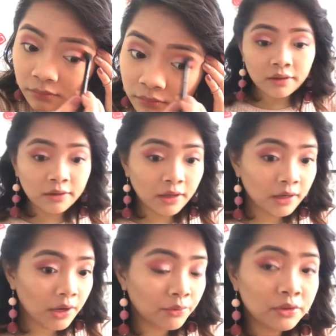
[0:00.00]
And
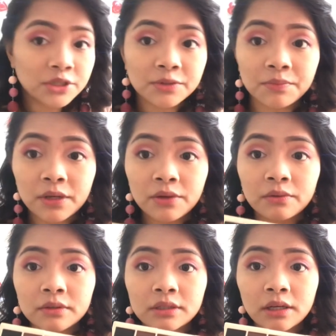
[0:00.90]
then I will just be
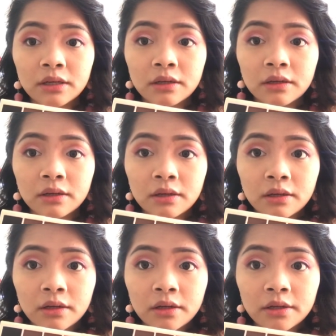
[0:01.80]
using
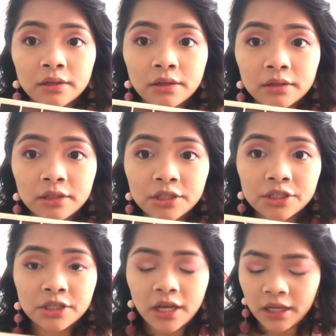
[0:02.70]
this
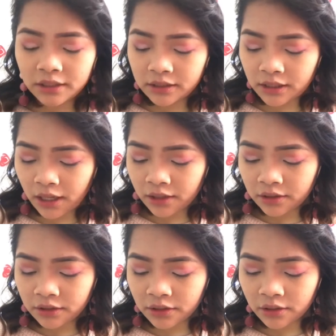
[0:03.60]
shade
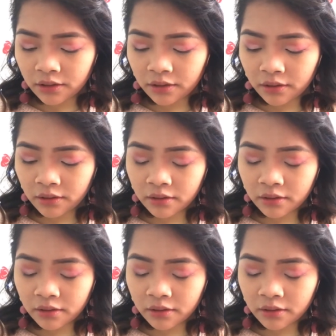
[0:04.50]
Danger